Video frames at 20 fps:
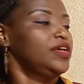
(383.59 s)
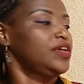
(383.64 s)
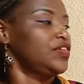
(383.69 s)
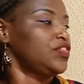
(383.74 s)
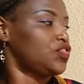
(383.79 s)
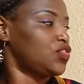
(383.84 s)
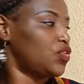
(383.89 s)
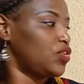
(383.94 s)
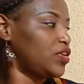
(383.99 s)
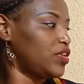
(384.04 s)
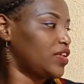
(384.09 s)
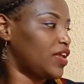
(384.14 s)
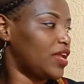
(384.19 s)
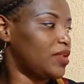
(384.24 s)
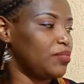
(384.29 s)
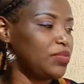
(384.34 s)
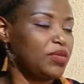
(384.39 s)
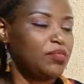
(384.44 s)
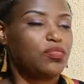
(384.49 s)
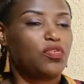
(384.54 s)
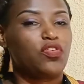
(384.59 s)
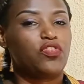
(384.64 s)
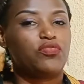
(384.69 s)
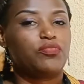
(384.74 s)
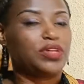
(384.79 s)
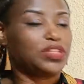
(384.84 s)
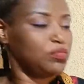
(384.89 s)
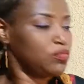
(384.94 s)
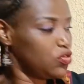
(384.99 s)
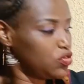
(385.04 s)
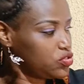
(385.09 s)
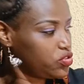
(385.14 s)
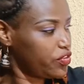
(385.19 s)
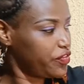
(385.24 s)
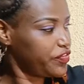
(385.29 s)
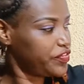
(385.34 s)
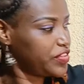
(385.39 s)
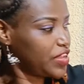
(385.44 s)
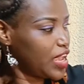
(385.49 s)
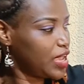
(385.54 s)
So it can be both, but most
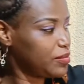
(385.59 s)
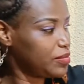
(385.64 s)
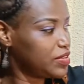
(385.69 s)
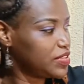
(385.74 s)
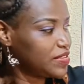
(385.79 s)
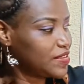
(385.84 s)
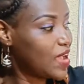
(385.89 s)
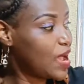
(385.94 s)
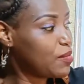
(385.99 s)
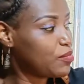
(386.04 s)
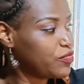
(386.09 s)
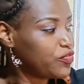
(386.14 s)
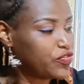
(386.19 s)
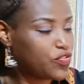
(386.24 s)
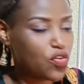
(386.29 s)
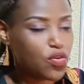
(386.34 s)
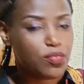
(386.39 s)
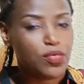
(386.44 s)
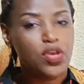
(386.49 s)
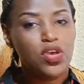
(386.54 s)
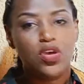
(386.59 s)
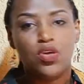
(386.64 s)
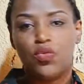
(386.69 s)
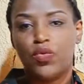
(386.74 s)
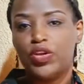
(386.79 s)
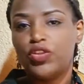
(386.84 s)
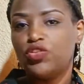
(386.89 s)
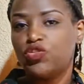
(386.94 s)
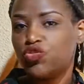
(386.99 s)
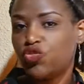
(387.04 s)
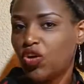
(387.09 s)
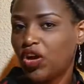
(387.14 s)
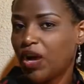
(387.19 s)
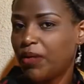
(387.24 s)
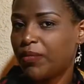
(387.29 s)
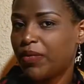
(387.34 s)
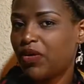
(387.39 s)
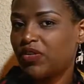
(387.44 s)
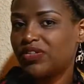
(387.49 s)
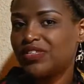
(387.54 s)
of the time it's come from. When you talk
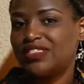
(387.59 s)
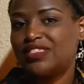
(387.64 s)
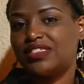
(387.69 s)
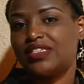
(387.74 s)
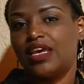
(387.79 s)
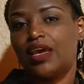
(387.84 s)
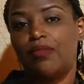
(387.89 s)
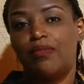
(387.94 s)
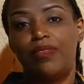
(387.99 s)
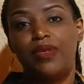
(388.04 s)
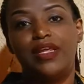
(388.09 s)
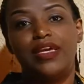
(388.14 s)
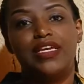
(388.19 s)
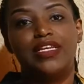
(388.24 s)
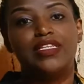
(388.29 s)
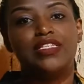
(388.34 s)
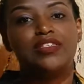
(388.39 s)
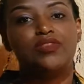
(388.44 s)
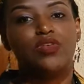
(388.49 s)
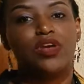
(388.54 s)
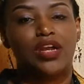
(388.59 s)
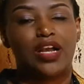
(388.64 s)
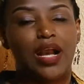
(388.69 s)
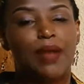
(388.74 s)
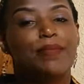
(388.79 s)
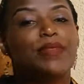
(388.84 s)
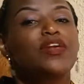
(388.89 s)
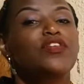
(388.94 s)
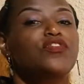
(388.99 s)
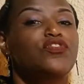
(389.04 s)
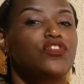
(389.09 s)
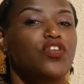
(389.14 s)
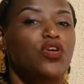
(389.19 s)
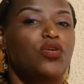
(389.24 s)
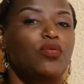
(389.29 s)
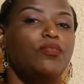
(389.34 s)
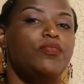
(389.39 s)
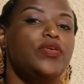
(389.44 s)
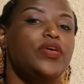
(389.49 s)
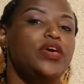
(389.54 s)
about a place you're coming
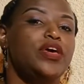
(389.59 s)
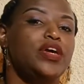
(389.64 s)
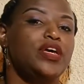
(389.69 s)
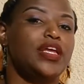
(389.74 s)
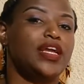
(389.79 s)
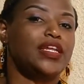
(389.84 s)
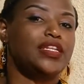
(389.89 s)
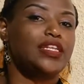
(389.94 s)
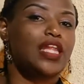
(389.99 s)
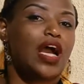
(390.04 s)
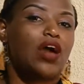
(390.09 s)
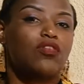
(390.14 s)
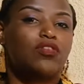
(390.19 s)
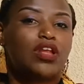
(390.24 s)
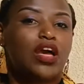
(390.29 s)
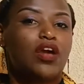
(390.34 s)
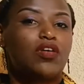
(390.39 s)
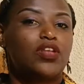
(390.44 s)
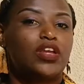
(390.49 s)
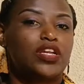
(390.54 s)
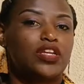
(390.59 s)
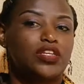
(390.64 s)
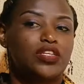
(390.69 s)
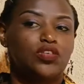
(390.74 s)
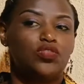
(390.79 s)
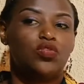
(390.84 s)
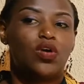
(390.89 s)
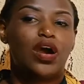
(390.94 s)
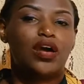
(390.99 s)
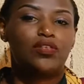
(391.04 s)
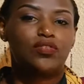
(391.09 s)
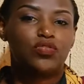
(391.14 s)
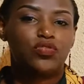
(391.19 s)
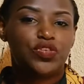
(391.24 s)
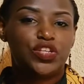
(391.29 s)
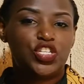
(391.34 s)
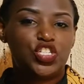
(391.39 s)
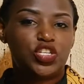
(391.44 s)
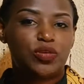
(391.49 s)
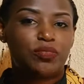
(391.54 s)
from, like now, like you
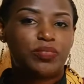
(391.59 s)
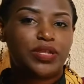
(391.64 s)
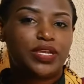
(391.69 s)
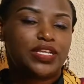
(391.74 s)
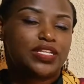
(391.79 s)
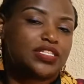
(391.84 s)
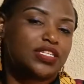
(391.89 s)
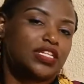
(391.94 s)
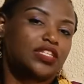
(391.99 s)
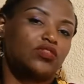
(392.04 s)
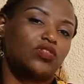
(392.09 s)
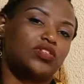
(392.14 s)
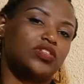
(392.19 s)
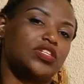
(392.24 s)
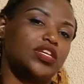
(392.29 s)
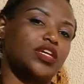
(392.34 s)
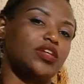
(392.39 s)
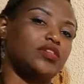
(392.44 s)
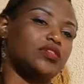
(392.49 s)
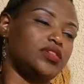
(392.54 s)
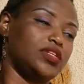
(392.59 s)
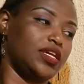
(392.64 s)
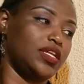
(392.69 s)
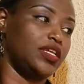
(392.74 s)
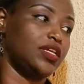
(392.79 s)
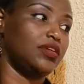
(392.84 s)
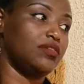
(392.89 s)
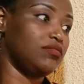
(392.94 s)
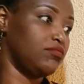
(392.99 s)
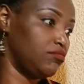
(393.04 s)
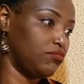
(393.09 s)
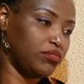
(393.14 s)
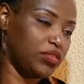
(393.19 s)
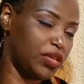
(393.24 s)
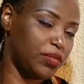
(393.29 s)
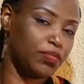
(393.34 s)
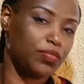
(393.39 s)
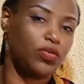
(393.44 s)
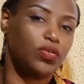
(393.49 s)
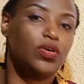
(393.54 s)
reach a place and you're telling
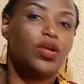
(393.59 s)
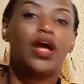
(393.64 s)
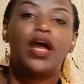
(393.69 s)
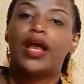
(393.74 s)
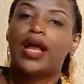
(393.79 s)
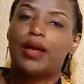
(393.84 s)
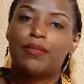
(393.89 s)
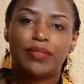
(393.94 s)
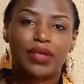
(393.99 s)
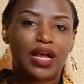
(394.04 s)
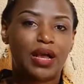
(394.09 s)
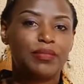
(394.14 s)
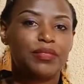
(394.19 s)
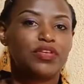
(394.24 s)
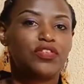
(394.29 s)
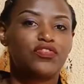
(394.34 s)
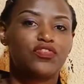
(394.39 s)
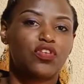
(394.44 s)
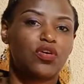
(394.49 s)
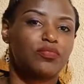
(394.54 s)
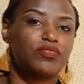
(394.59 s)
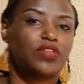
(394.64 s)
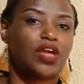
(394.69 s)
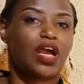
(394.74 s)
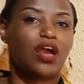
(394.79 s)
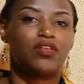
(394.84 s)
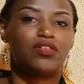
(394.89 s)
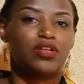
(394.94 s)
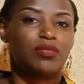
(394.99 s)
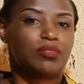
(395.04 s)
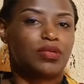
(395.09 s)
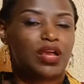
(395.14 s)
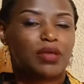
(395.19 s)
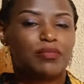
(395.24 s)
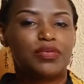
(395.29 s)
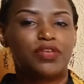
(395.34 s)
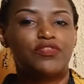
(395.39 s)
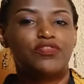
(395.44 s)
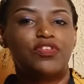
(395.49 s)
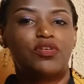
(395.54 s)
people, I'm coming from town, I'm
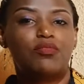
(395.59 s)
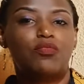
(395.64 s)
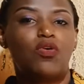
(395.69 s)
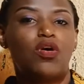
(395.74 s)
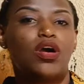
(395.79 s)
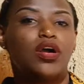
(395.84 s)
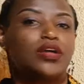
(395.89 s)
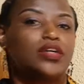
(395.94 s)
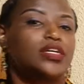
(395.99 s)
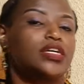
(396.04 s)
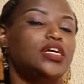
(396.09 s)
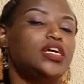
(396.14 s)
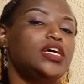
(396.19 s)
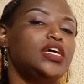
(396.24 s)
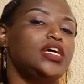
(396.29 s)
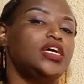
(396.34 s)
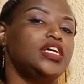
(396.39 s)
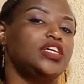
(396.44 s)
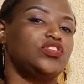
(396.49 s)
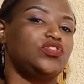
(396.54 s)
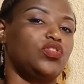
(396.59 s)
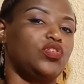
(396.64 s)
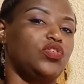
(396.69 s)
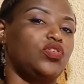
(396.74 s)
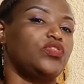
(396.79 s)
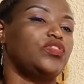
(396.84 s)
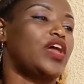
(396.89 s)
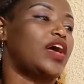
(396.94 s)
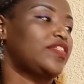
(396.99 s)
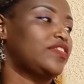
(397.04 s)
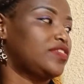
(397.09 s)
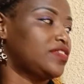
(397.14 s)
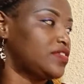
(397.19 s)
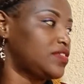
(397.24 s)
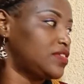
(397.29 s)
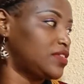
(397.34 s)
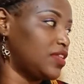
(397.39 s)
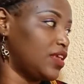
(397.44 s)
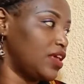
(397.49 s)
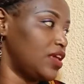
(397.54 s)
coming from work. So
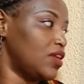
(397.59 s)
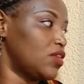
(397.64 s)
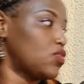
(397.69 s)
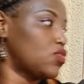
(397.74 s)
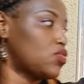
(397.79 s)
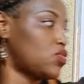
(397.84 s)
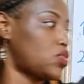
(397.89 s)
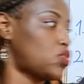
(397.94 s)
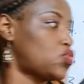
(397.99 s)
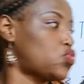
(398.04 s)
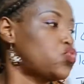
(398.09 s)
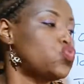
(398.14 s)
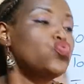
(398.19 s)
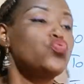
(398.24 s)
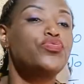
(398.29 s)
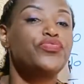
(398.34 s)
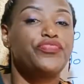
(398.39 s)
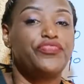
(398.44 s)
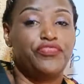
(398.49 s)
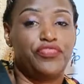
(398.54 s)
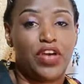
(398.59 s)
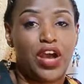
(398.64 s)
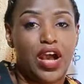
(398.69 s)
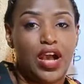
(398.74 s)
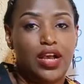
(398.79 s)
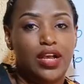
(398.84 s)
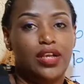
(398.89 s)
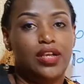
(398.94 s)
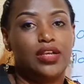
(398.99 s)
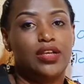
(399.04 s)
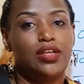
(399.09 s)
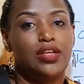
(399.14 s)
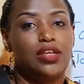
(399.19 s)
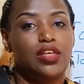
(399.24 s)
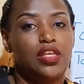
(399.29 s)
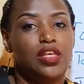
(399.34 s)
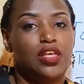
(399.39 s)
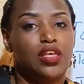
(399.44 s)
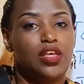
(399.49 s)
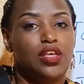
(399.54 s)
that's the kuva
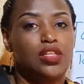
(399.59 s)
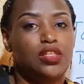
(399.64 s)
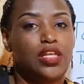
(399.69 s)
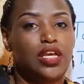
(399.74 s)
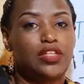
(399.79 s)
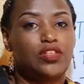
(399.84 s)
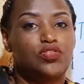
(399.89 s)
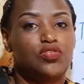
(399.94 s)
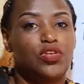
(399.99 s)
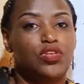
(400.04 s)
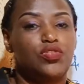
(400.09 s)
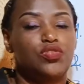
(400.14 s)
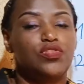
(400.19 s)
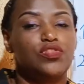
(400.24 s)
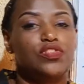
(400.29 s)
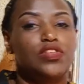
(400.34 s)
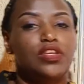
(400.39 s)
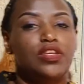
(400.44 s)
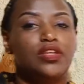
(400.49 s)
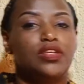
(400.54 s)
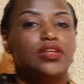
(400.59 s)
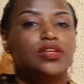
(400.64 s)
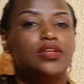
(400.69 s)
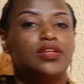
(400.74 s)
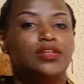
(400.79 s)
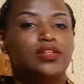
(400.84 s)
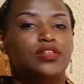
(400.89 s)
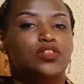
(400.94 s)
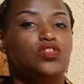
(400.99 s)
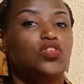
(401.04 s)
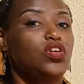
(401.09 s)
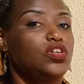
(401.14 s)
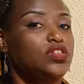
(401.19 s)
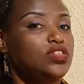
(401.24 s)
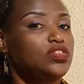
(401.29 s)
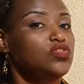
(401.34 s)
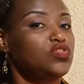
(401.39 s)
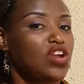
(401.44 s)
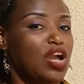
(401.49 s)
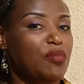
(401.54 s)
that you're using. Not
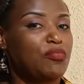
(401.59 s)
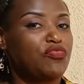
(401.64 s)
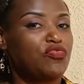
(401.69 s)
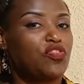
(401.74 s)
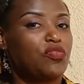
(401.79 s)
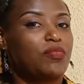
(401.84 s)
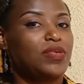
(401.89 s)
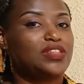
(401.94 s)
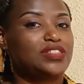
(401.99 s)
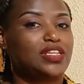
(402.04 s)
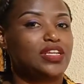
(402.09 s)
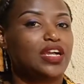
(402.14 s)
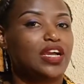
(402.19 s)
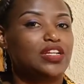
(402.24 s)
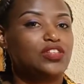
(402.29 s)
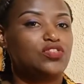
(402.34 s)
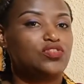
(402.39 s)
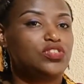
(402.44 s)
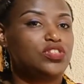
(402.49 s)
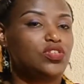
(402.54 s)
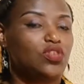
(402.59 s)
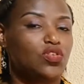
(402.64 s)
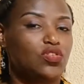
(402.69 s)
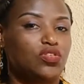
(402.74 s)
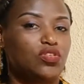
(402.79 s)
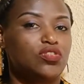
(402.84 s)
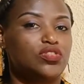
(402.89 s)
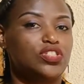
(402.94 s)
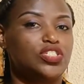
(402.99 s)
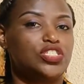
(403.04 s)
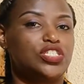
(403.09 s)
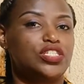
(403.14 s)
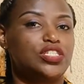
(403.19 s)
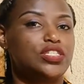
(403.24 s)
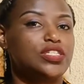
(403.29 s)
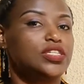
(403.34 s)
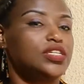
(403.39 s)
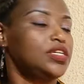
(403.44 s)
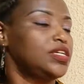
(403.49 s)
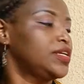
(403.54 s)
to come from as a country or
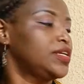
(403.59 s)
origin.